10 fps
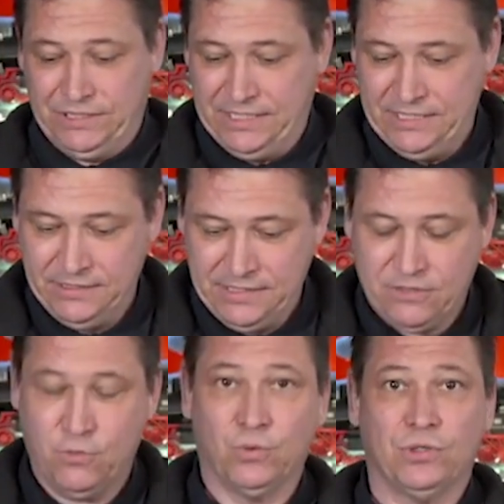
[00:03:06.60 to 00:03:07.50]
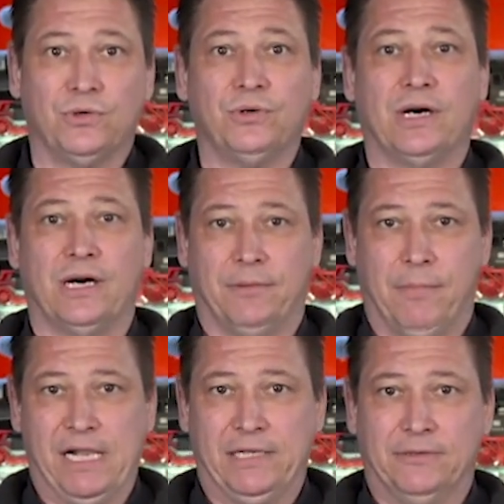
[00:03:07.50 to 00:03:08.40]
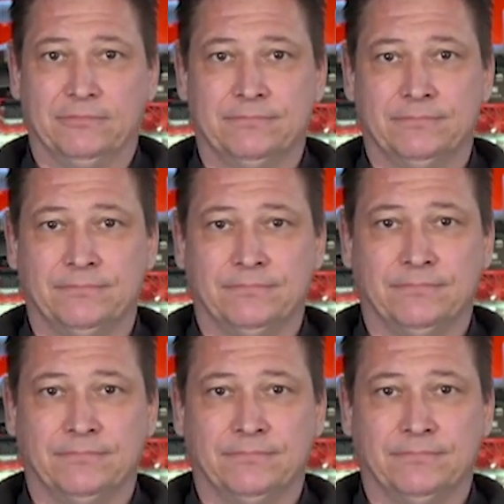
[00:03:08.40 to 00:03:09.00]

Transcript: now we're all set, and now the next thing we're going to do